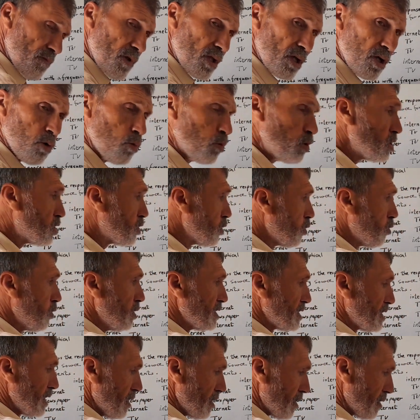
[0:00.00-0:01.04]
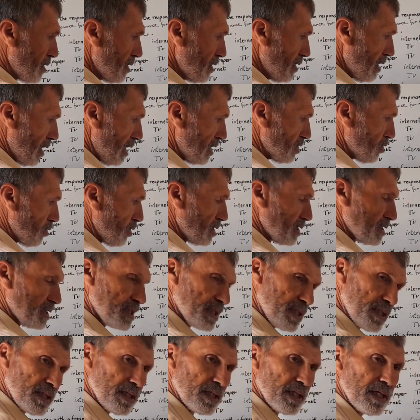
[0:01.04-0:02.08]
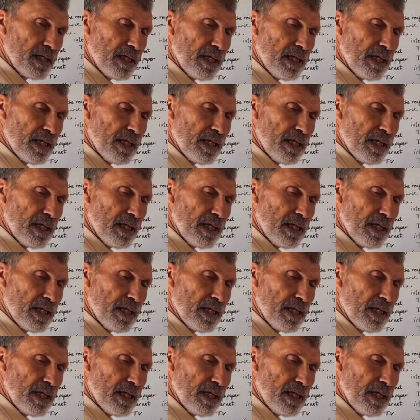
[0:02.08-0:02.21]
We drew a circle, as you can see.